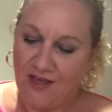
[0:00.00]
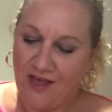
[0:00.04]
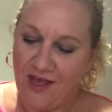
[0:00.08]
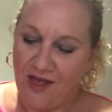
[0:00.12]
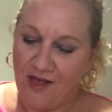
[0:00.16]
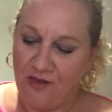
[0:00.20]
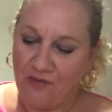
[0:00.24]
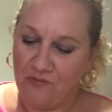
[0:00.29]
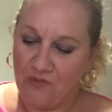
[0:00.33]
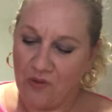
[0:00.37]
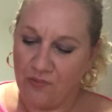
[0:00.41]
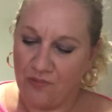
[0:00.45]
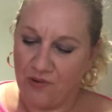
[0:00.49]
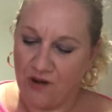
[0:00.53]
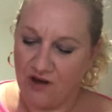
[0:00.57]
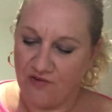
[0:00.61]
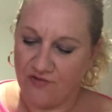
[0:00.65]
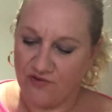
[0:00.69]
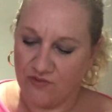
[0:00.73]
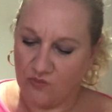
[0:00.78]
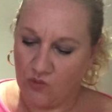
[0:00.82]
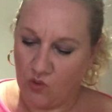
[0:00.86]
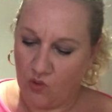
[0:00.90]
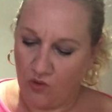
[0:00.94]

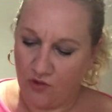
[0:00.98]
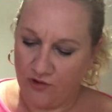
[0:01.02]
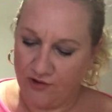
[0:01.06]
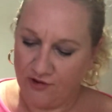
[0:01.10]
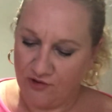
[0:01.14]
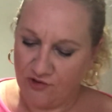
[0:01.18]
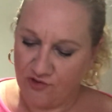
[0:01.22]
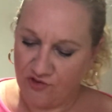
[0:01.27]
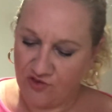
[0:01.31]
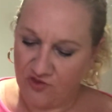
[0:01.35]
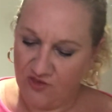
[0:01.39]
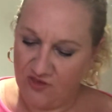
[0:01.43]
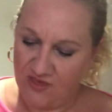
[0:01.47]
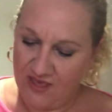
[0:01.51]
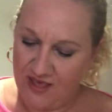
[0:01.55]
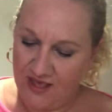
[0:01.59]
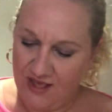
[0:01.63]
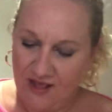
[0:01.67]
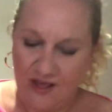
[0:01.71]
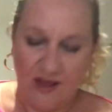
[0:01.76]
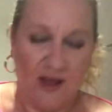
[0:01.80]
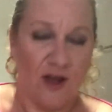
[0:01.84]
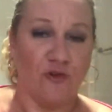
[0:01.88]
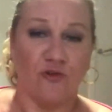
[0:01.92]
apart from horrors.
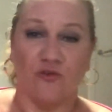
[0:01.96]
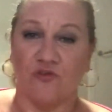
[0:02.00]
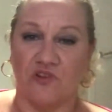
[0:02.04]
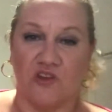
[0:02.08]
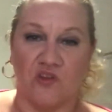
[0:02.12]
I don't